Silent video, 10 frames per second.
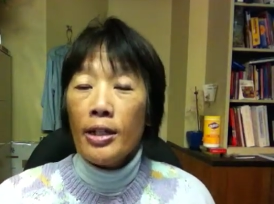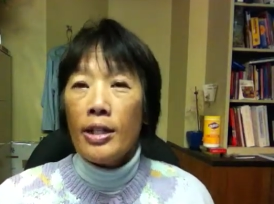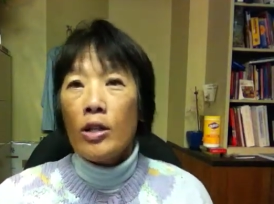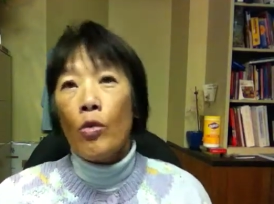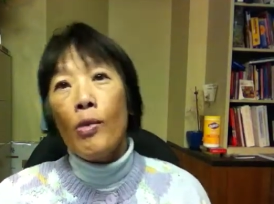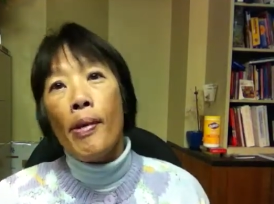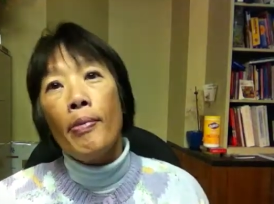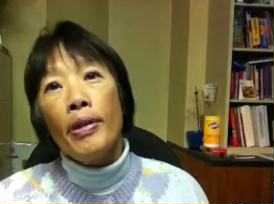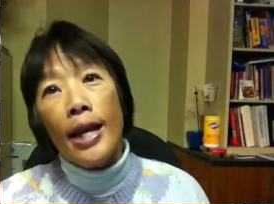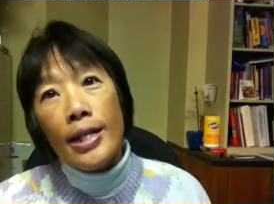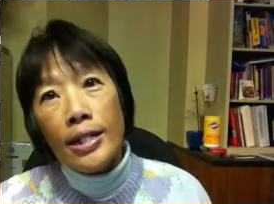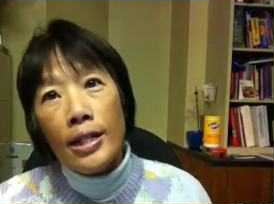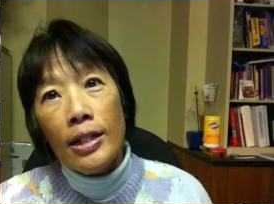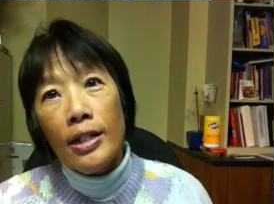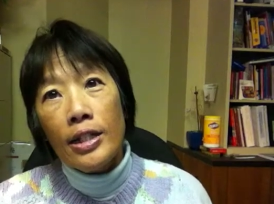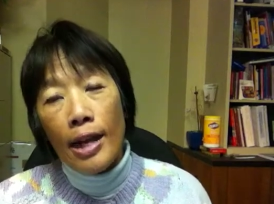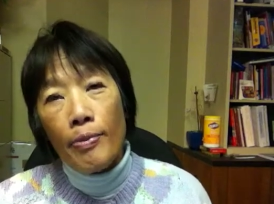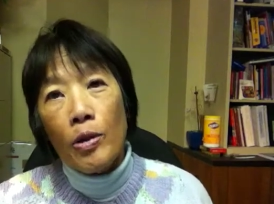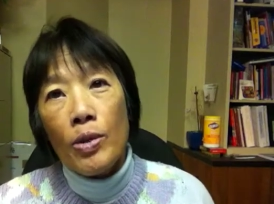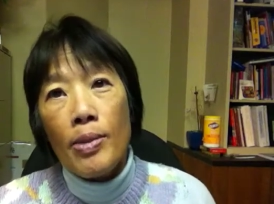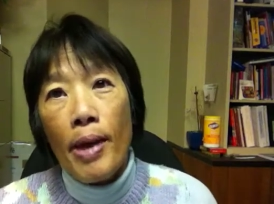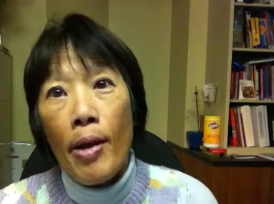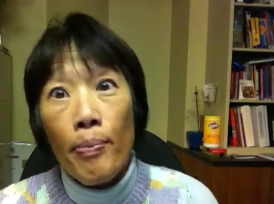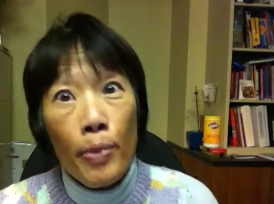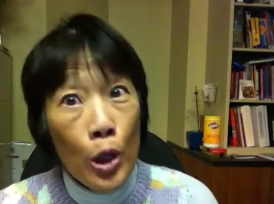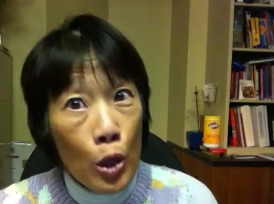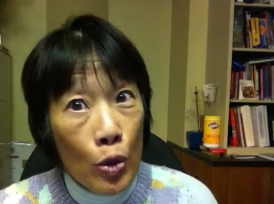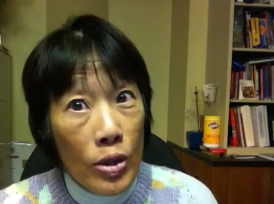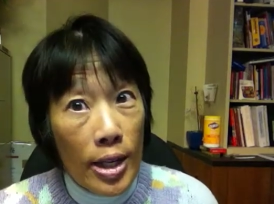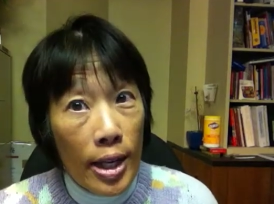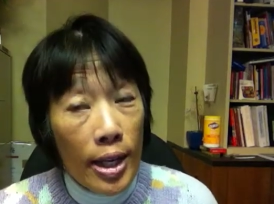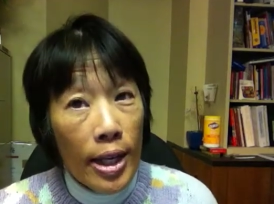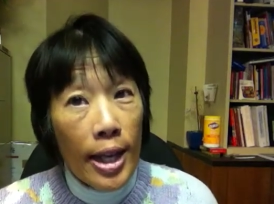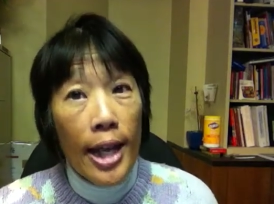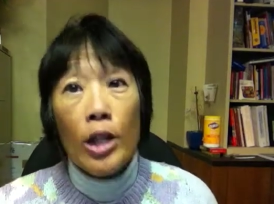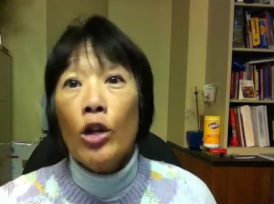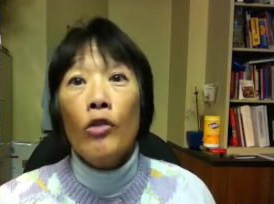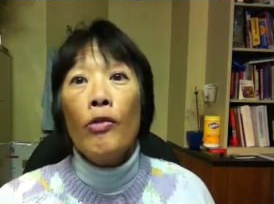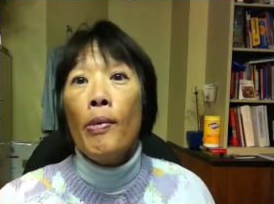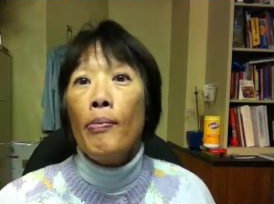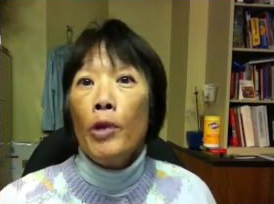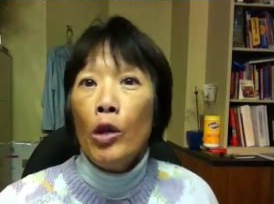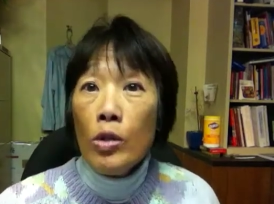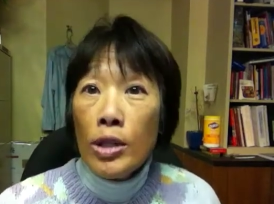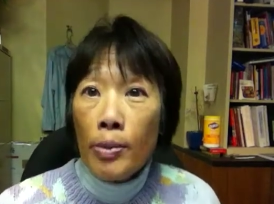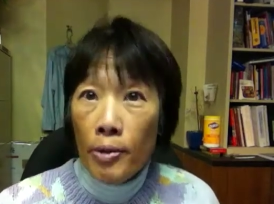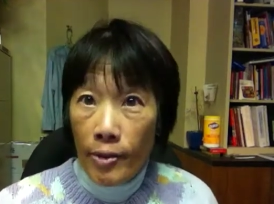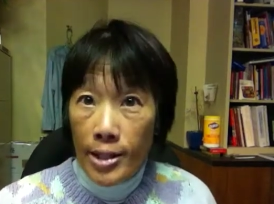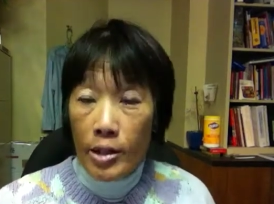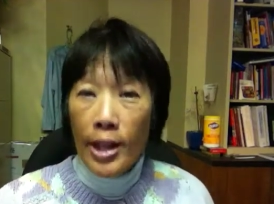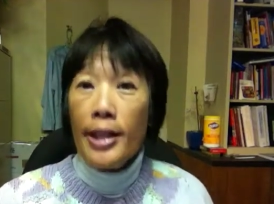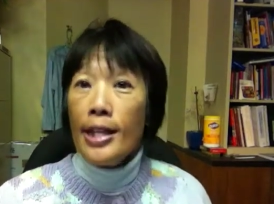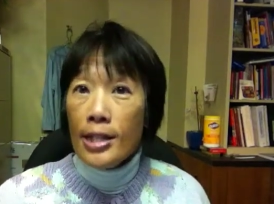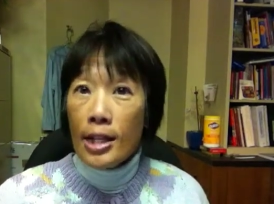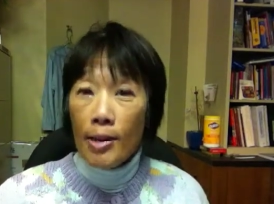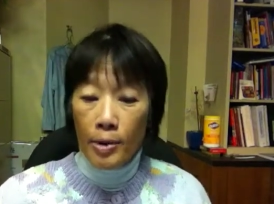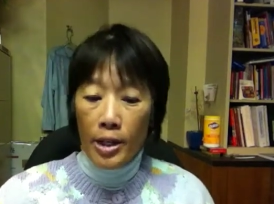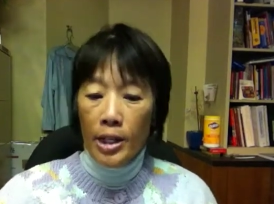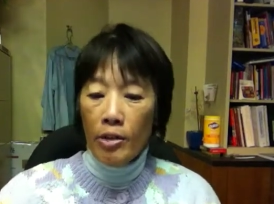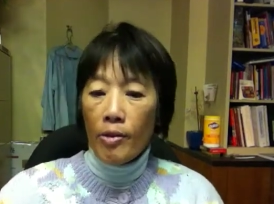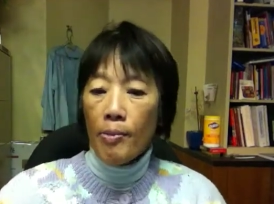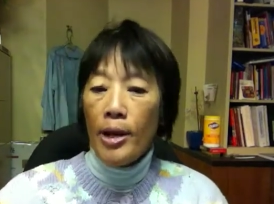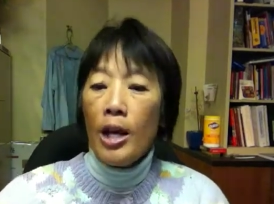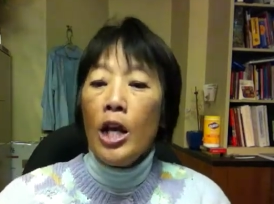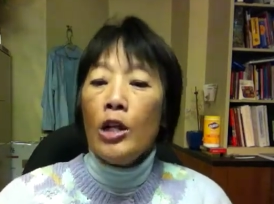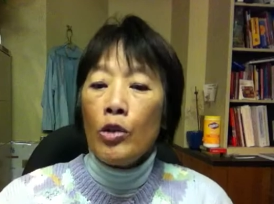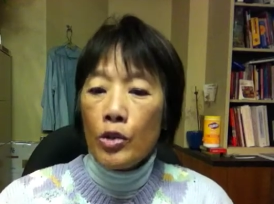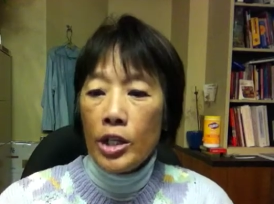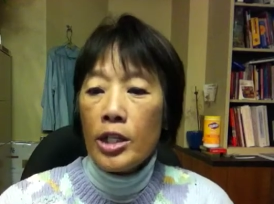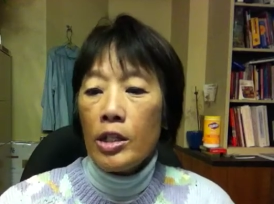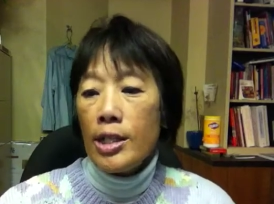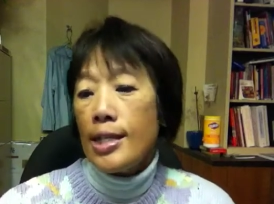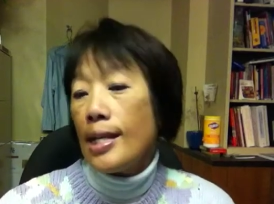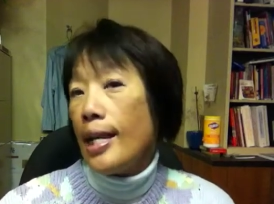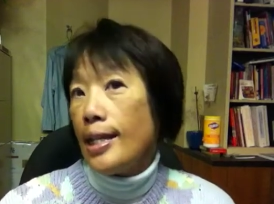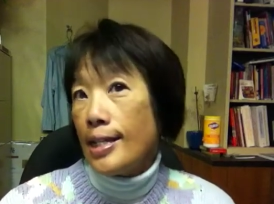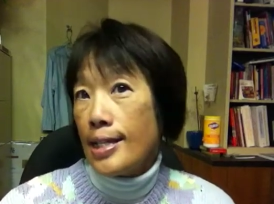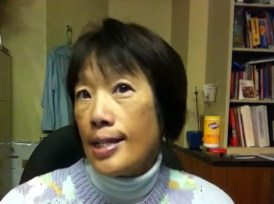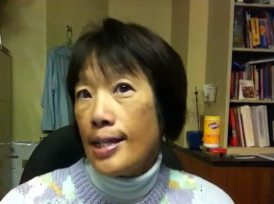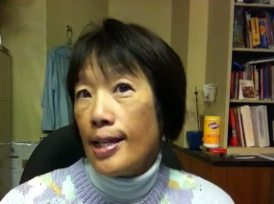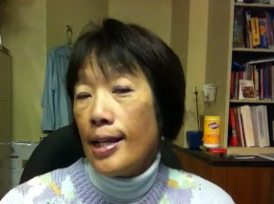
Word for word: So remember last chapter was about music and you heard from a music professor. And this time you're going to hear from a nutritional science